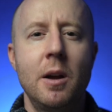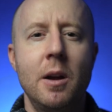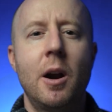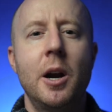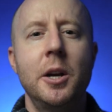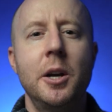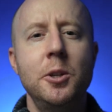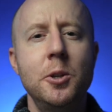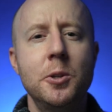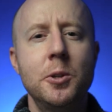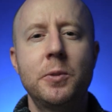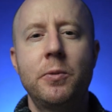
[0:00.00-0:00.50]
are
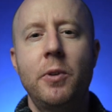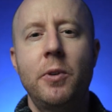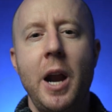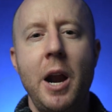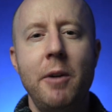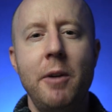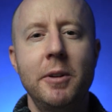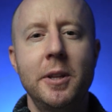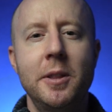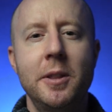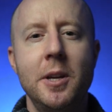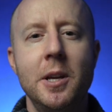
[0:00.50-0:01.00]
used for
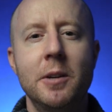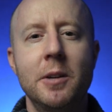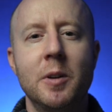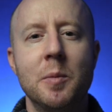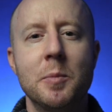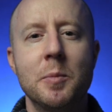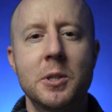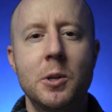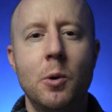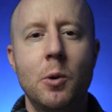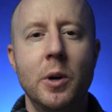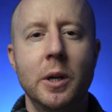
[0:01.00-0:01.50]
everything from
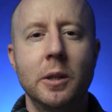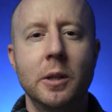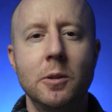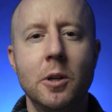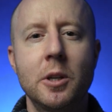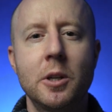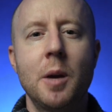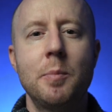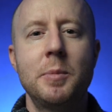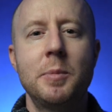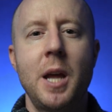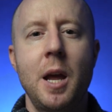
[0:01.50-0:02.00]
storing
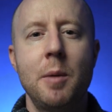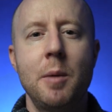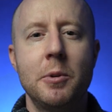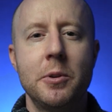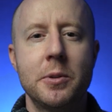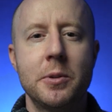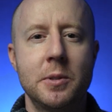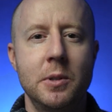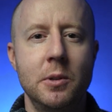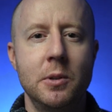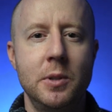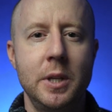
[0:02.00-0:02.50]
lookup
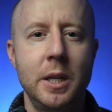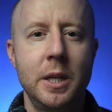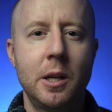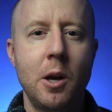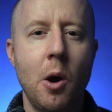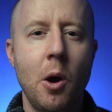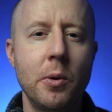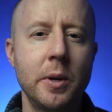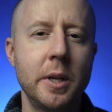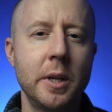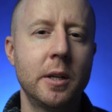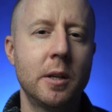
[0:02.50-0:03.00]
tables to
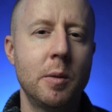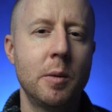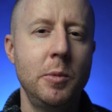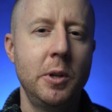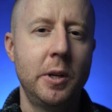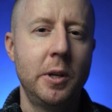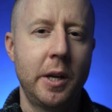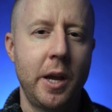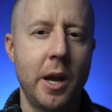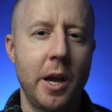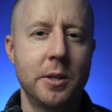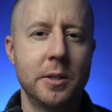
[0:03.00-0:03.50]
decoding
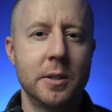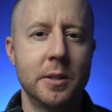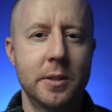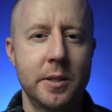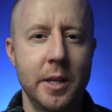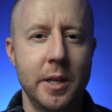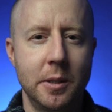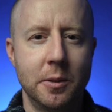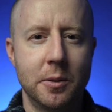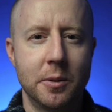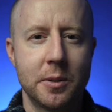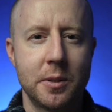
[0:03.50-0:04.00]
communication
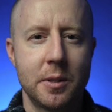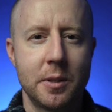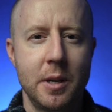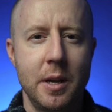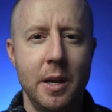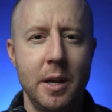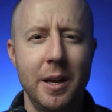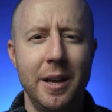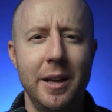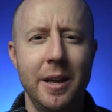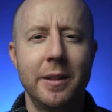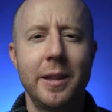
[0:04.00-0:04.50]
signals.
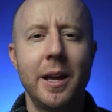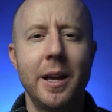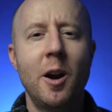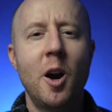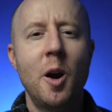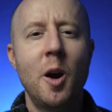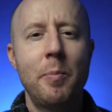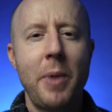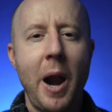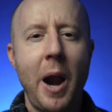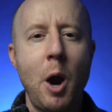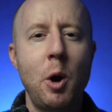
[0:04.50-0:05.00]
They
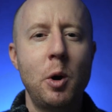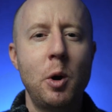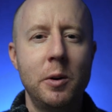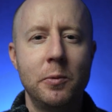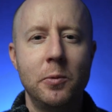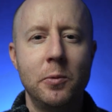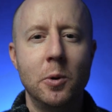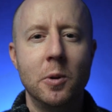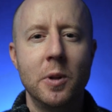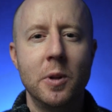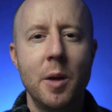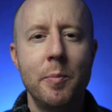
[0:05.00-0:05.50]
are
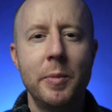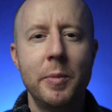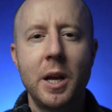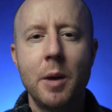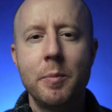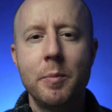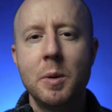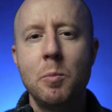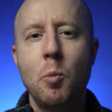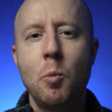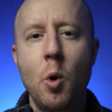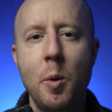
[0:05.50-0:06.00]
powerful and
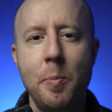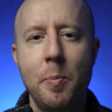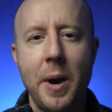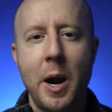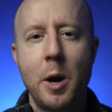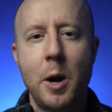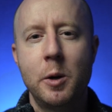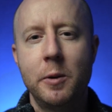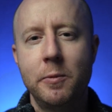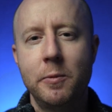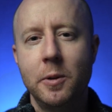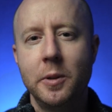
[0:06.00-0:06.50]
becoming more
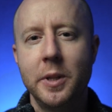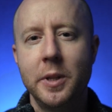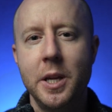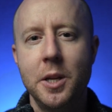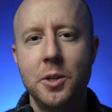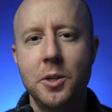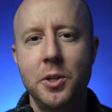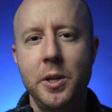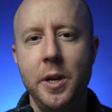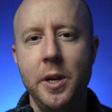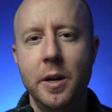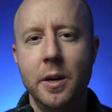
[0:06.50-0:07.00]
powerful
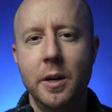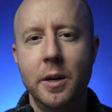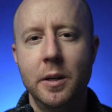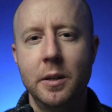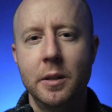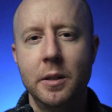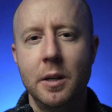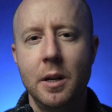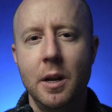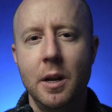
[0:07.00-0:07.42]
each year.